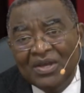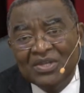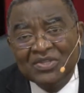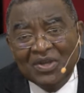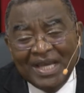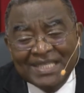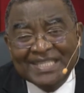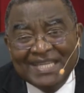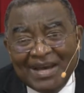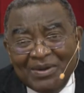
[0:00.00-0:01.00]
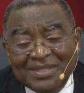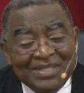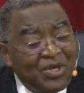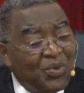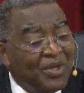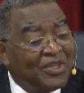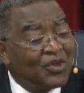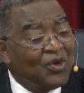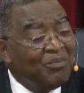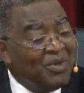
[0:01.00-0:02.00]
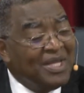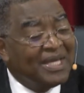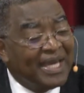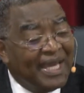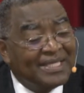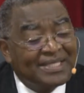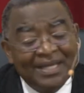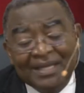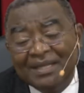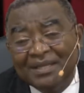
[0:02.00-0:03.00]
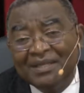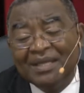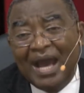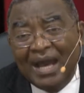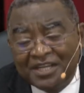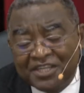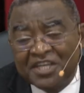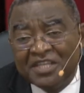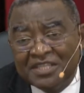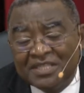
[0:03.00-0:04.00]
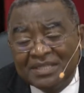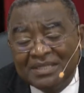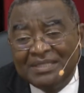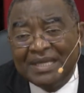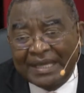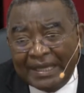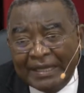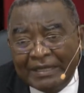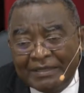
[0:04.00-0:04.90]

So let's now deal with communicating the actions taken.